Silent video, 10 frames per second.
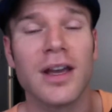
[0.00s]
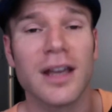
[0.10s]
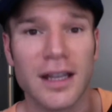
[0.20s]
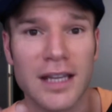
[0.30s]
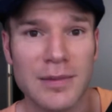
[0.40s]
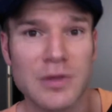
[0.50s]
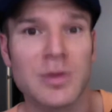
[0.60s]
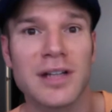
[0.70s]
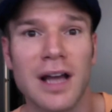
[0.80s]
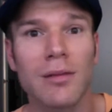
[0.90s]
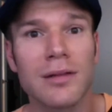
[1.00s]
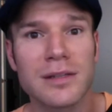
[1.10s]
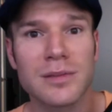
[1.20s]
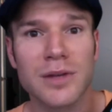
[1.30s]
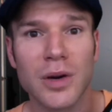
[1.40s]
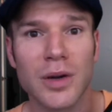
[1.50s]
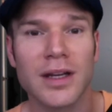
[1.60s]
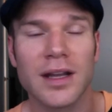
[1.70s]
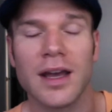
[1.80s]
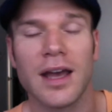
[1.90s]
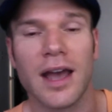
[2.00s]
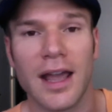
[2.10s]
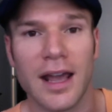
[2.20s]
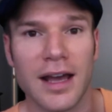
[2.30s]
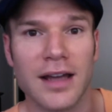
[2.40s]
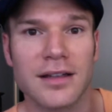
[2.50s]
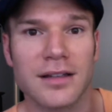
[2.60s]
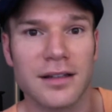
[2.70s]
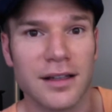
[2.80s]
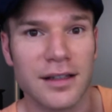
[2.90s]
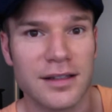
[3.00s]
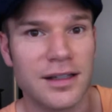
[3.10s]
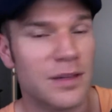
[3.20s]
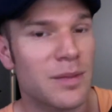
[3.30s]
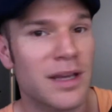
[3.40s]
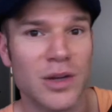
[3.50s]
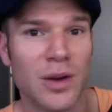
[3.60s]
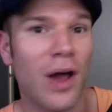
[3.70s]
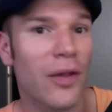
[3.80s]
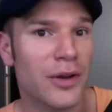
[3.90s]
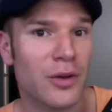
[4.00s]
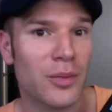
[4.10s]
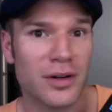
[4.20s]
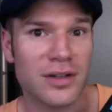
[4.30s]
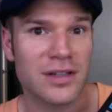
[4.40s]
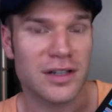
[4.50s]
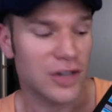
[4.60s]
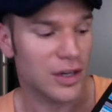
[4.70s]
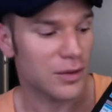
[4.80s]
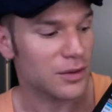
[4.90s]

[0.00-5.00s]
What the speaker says: It keeps your metabolism going, and it's going to make you a healthier person in general.